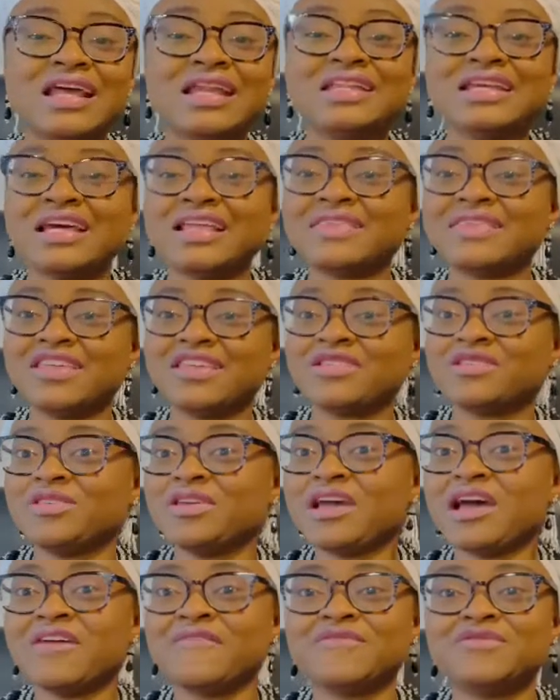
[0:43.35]
there are things
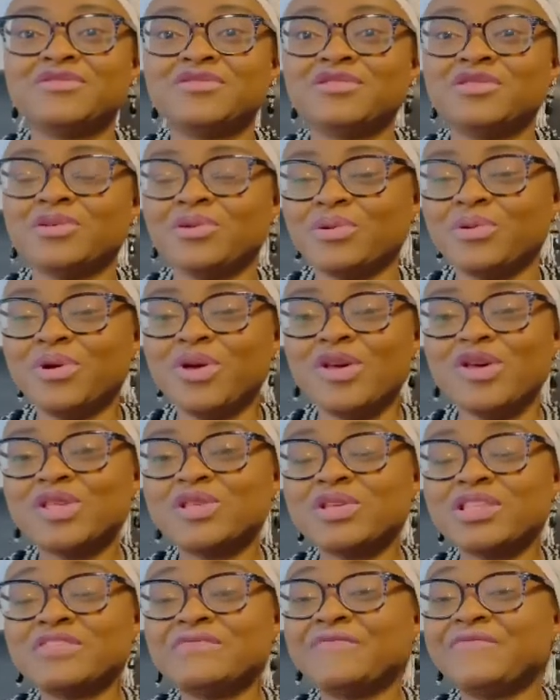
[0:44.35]
you have to know.
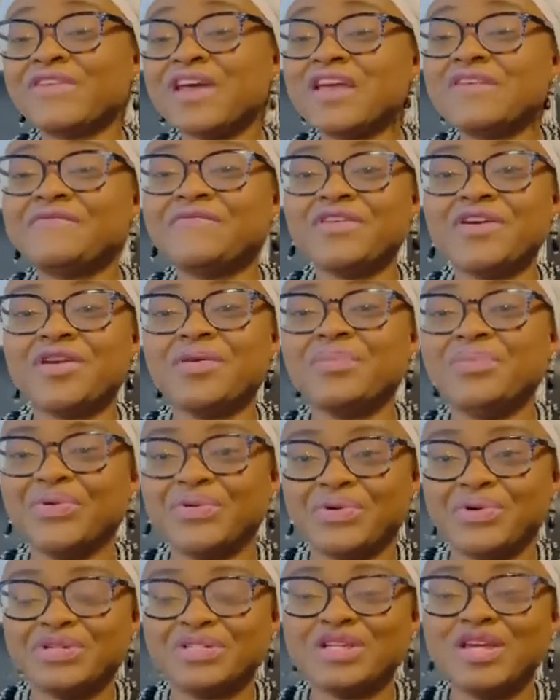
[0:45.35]
So it's very
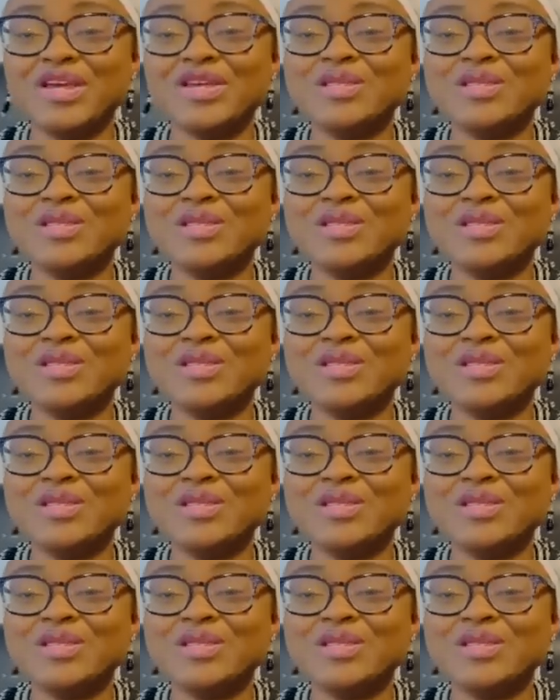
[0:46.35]
broad.